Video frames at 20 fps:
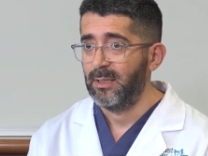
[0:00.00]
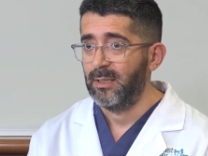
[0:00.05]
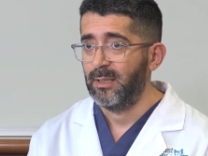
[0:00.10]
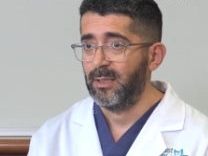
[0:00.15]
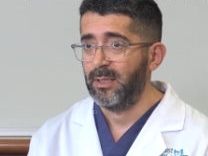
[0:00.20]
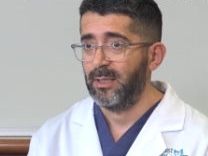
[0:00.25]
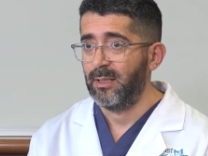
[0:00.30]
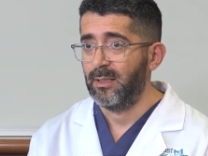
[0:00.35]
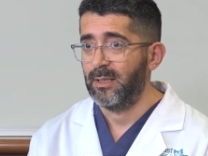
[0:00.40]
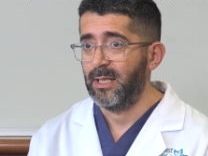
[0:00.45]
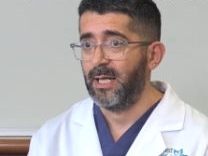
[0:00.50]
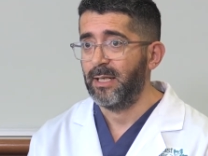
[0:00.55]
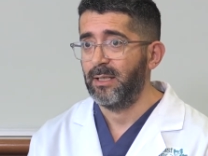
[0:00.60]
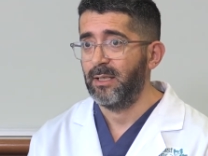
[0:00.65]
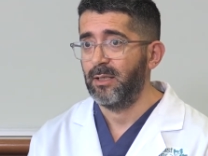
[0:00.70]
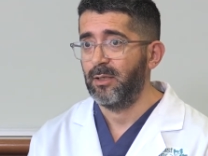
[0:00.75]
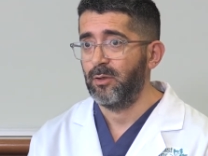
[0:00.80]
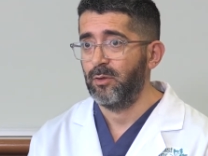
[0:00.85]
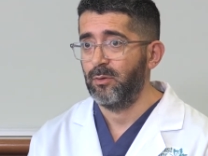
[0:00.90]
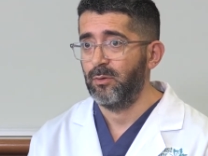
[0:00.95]
That
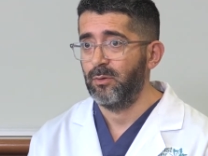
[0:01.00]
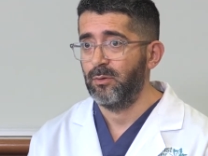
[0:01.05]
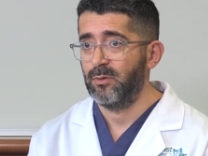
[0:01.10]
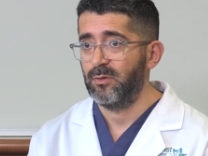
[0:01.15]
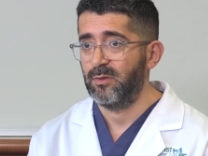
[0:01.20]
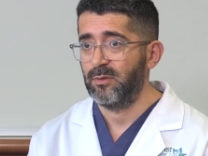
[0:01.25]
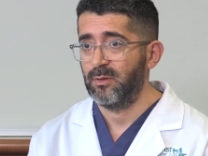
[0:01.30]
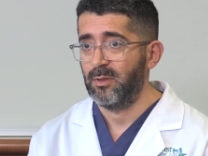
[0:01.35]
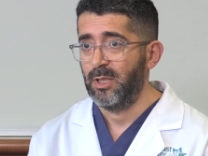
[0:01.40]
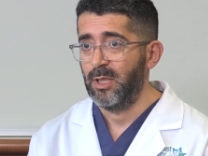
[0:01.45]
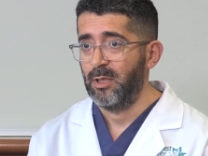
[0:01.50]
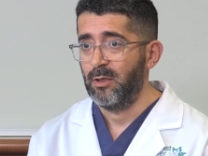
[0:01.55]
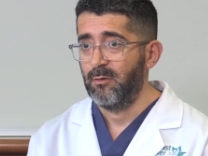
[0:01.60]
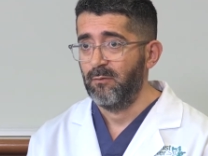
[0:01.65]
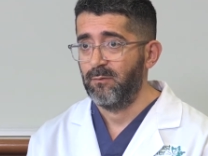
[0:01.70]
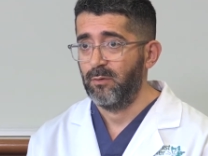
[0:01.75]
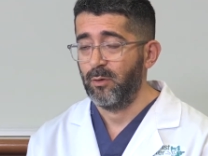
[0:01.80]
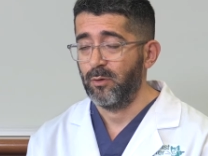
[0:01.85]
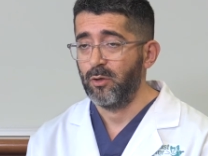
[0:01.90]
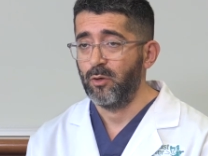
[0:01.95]
includes,
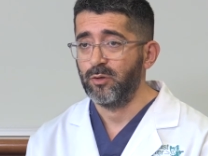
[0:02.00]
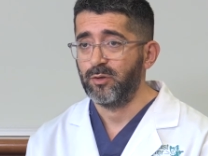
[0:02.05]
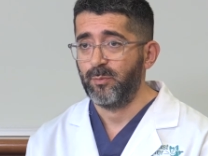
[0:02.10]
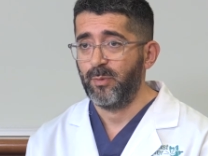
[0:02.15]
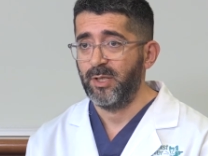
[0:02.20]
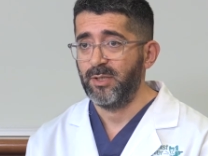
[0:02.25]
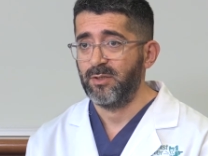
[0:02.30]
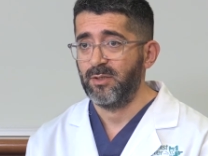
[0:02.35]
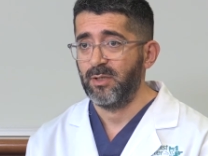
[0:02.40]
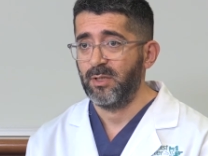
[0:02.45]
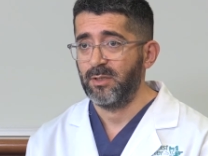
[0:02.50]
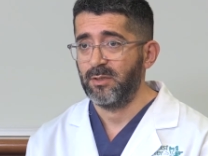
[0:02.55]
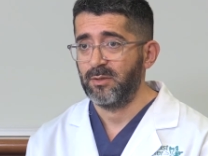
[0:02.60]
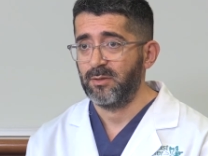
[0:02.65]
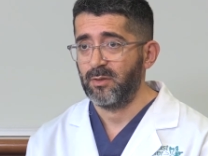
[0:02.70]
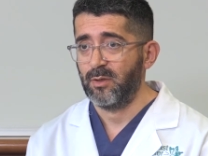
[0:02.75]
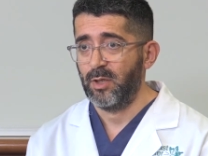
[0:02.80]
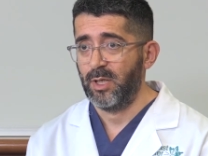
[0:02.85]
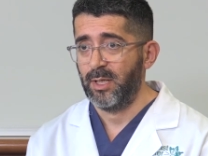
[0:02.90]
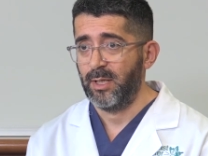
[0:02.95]
for those
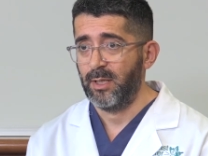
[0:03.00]
patients